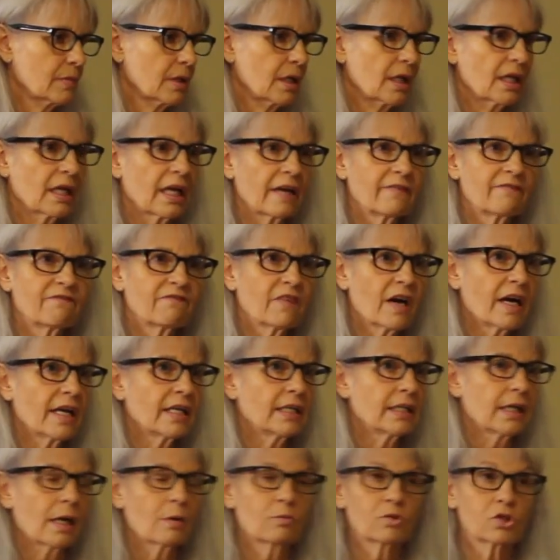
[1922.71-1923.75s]
And
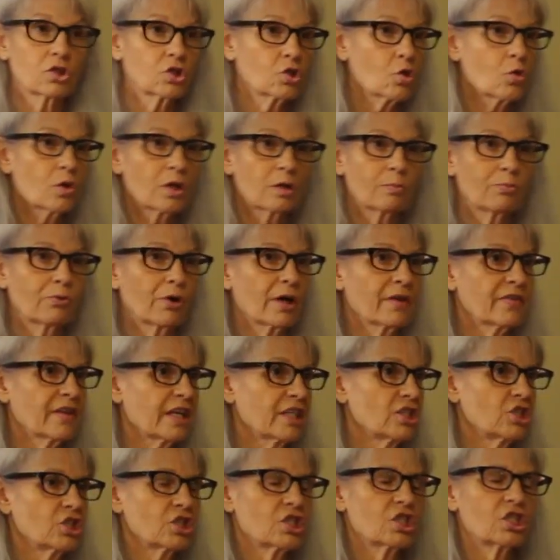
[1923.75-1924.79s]
I was so out of breath,
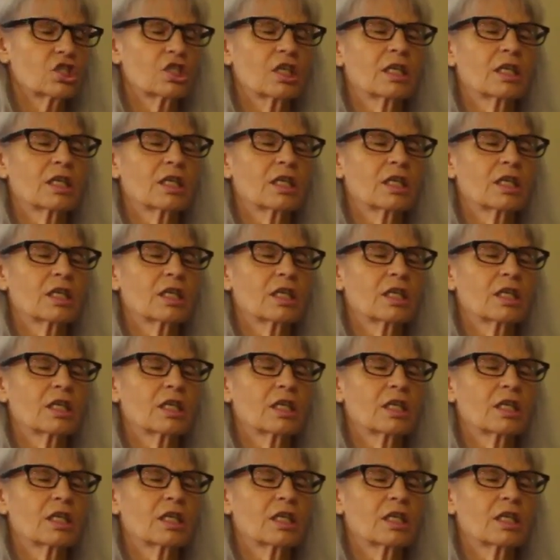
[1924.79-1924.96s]
I just